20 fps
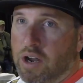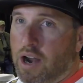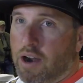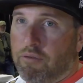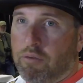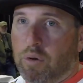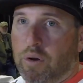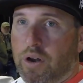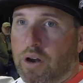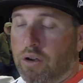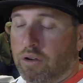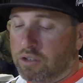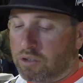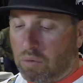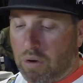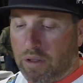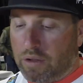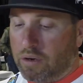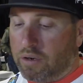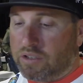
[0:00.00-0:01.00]
everyone knows
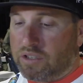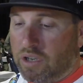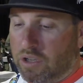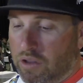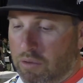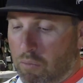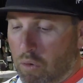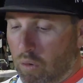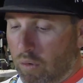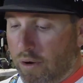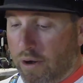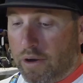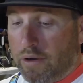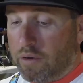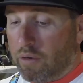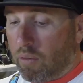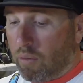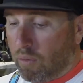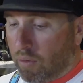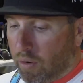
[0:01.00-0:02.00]
whether it's in the morning
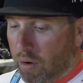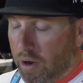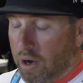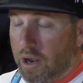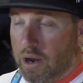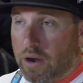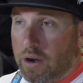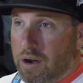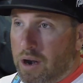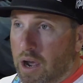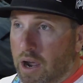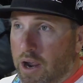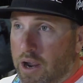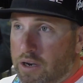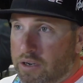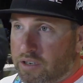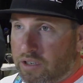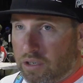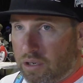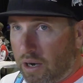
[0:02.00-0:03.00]
or at
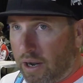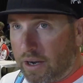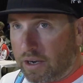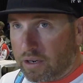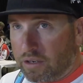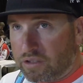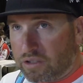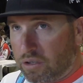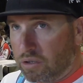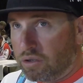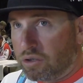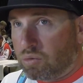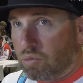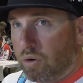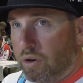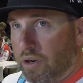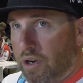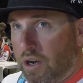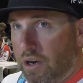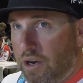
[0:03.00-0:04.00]
night, like as soon as
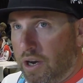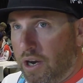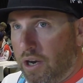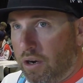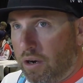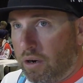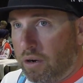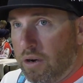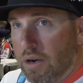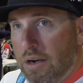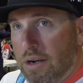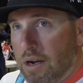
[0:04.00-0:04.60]
we're done here,